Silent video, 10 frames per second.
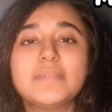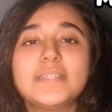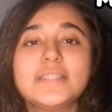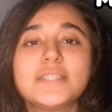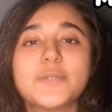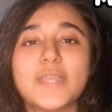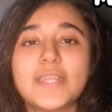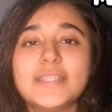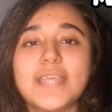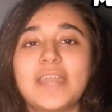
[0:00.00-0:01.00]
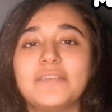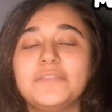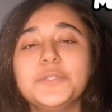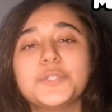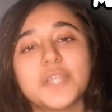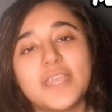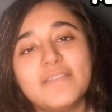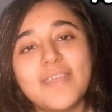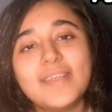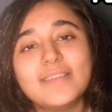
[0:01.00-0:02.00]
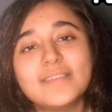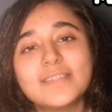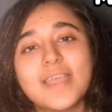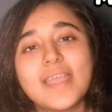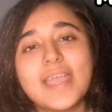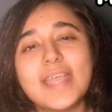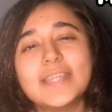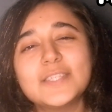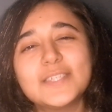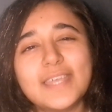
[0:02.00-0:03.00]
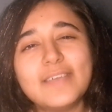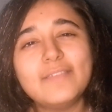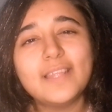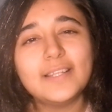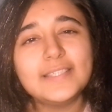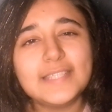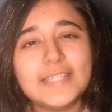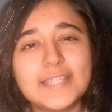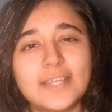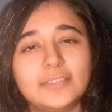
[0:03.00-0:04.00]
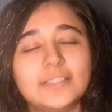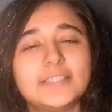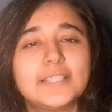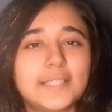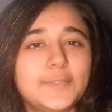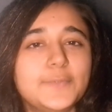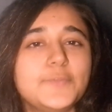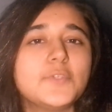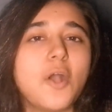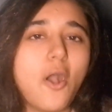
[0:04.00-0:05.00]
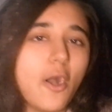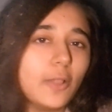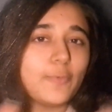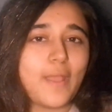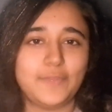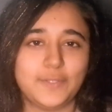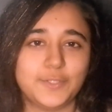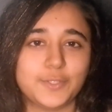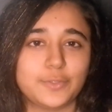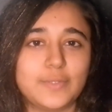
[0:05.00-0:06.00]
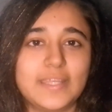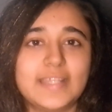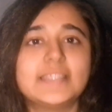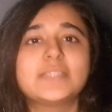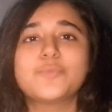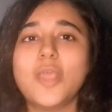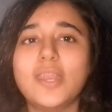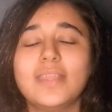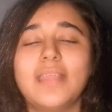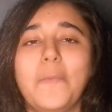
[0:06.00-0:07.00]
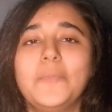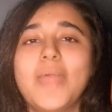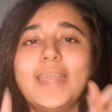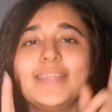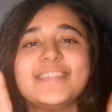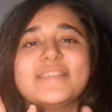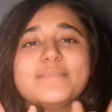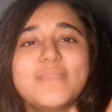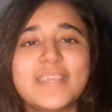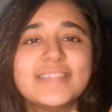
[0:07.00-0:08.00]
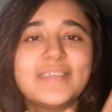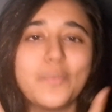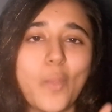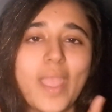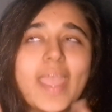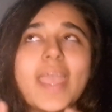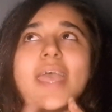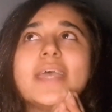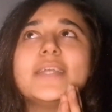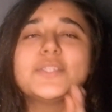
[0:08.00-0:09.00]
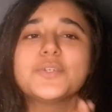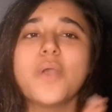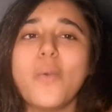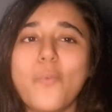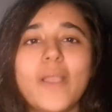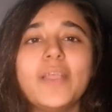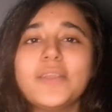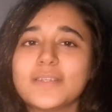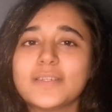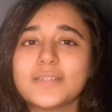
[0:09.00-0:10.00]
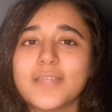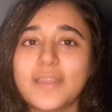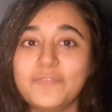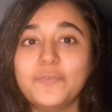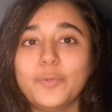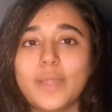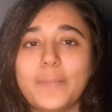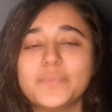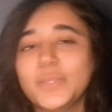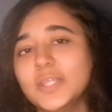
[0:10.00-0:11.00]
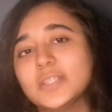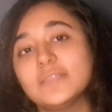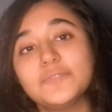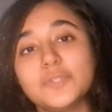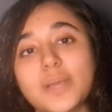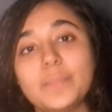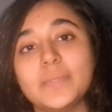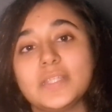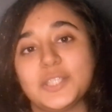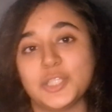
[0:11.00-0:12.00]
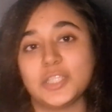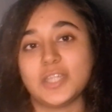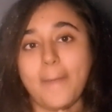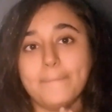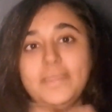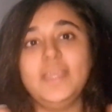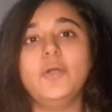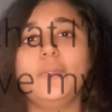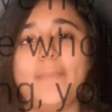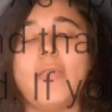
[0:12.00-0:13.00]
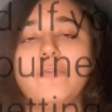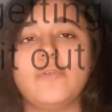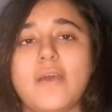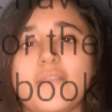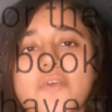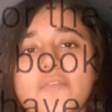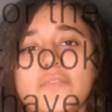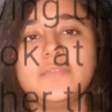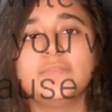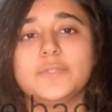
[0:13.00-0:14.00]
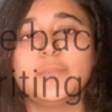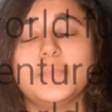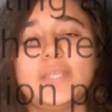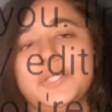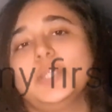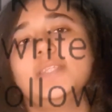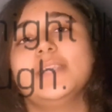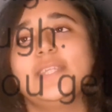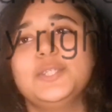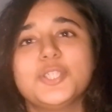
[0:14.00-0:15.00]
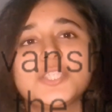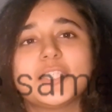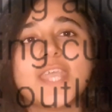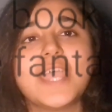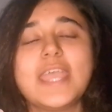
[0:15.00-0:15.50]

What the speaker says: means to hint at a future event and to give little details, clues all around the story and spreading them. That is an amazing way to avoid info dumps, because info dump is just a big whole paragraph of information that you're just